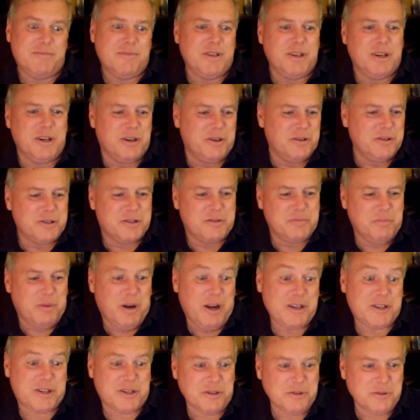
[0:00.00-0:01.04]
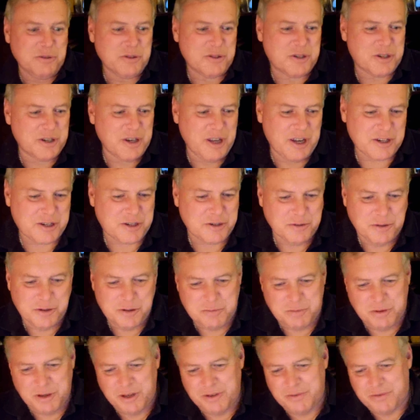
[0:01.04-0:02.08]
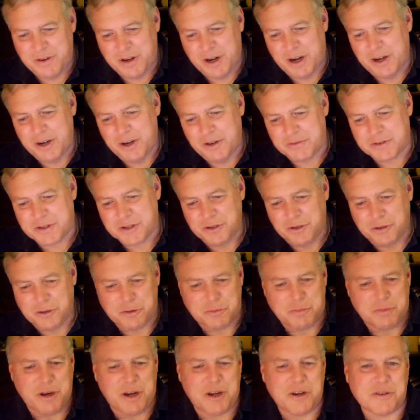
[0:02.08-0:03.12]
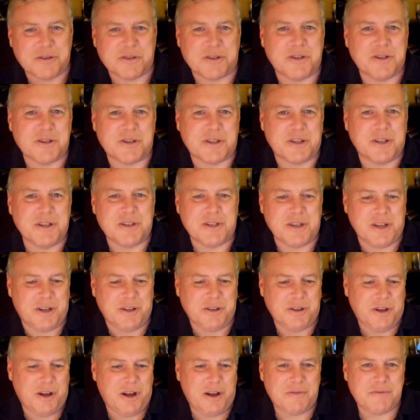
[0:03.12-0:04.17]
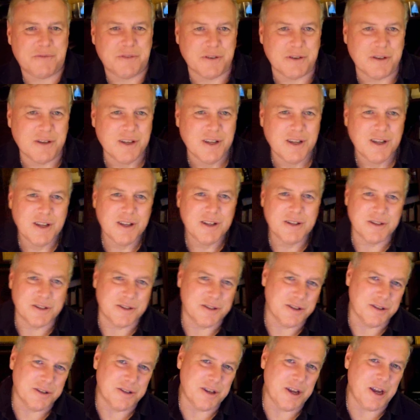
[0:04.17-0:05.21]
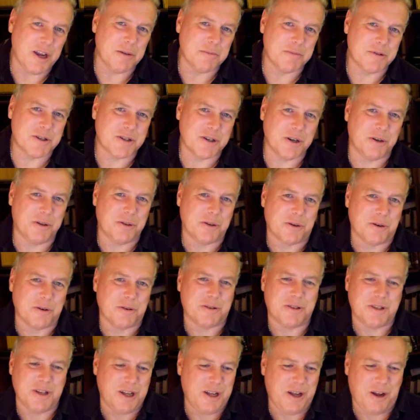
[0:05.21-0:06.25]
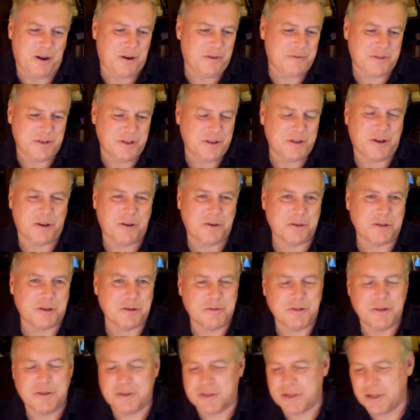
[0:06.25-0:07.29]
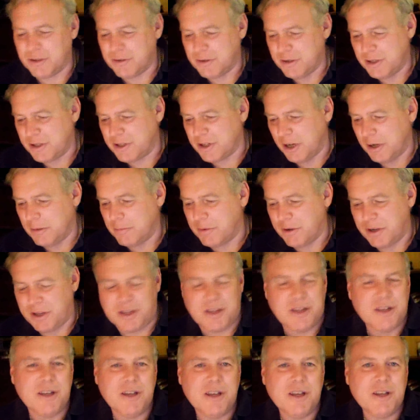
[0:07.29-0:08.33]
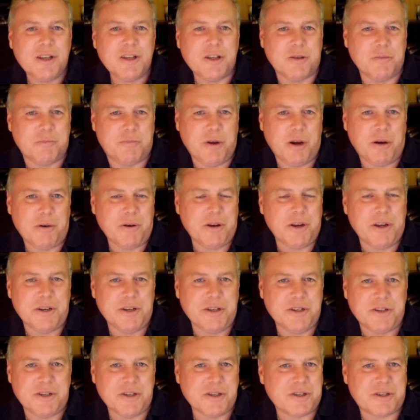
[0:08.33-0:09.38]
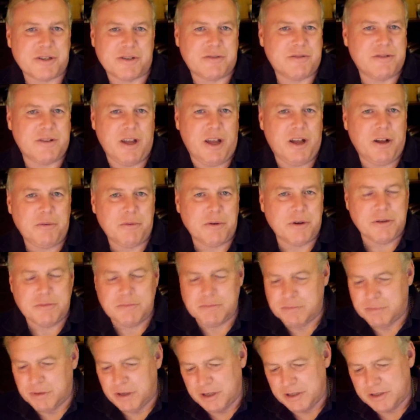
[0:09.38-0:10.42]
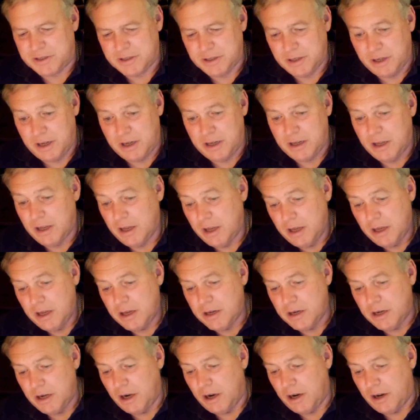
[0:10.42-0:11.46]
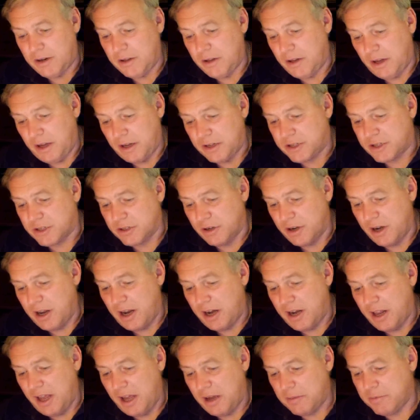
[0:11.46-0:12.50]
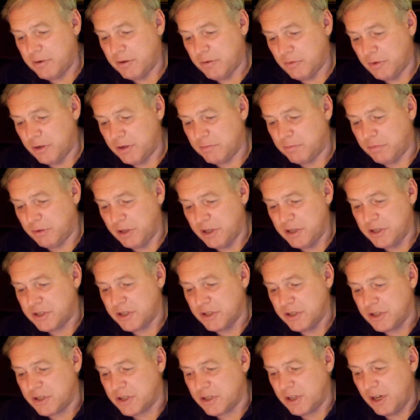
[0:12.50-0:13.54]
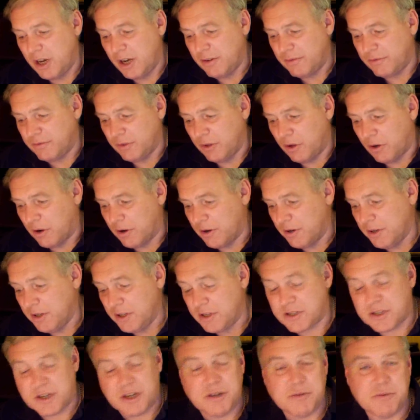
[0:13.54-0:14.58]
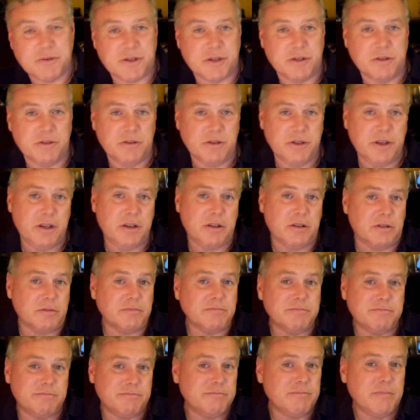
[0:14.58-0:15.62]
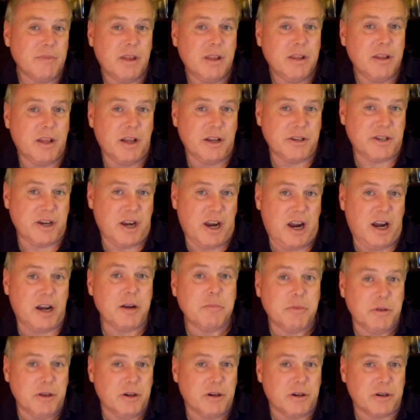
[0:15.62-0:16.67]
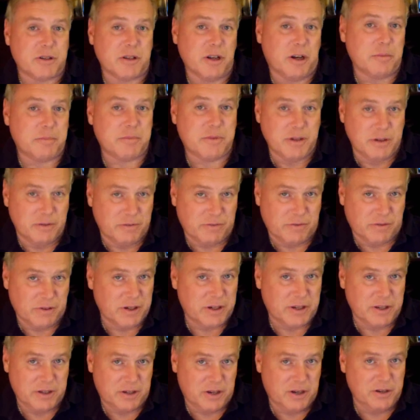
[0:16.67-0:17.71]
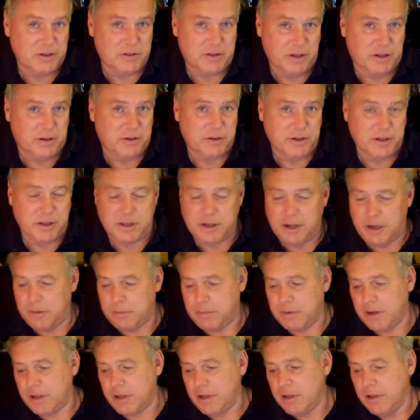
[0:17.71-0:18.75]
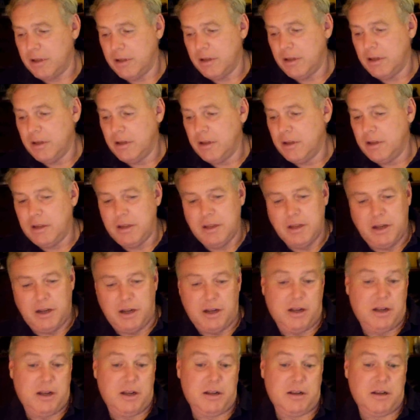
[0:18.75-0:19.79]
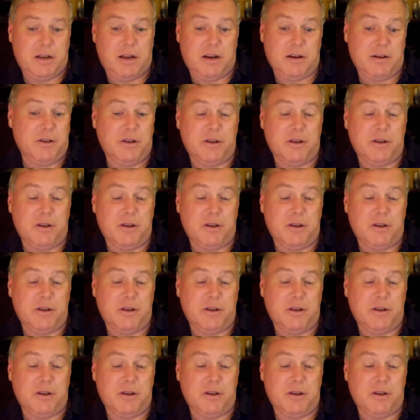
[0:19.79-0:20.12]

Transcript: You know, it's my solution actually would be if you got enough solar panels, just to get the hell off the the damn solar off the whole utility company period, and just to hell with them. But uh, you know, I saw that happen one place in the state of Florida, and they said it was illegal that you had to be hooked up to the freaking utility company. Uh, I don't